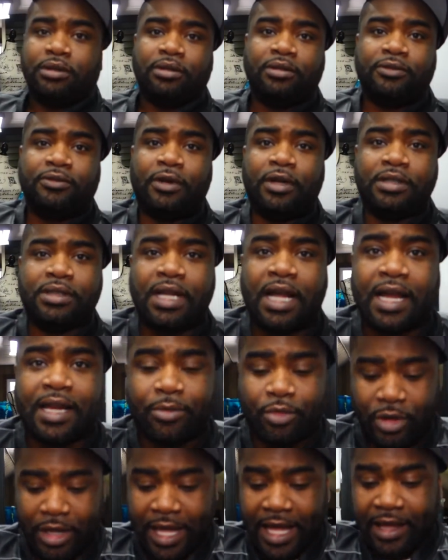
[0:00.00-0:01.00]
First
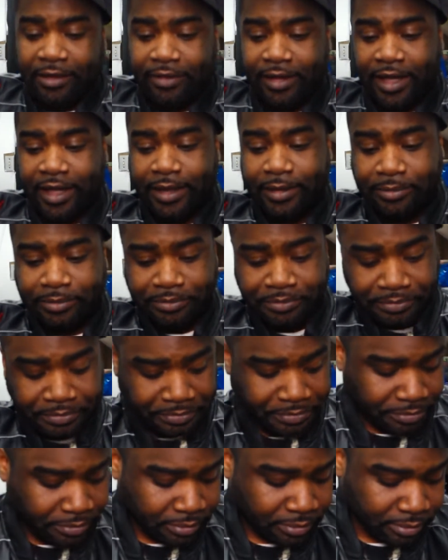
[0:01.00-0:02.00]
item we have here,
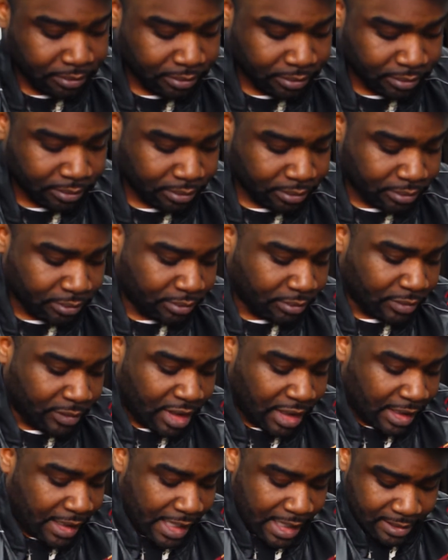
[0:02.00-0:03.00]

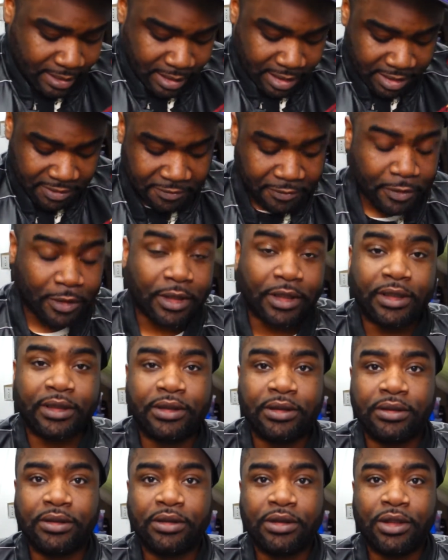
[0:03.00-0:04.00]
I got this for
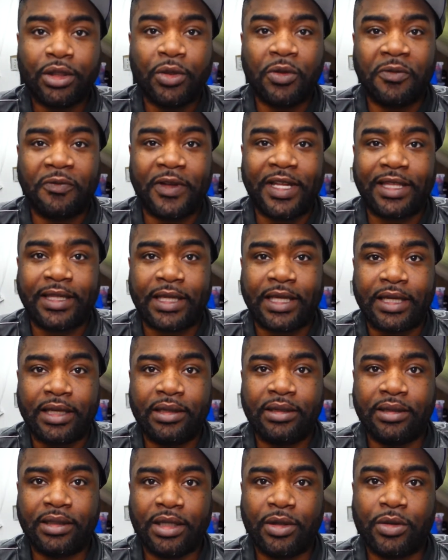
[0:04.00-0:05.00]
$2.50. It
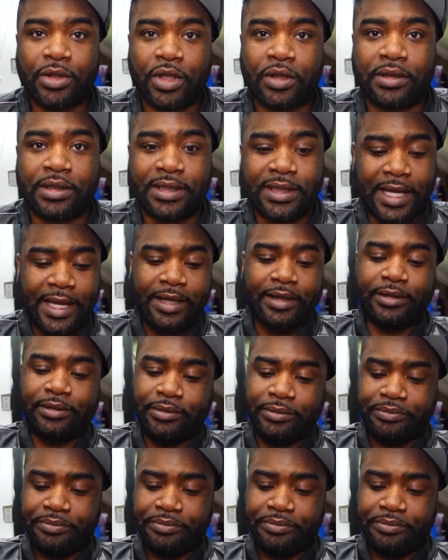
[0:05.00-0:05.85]
was on sale.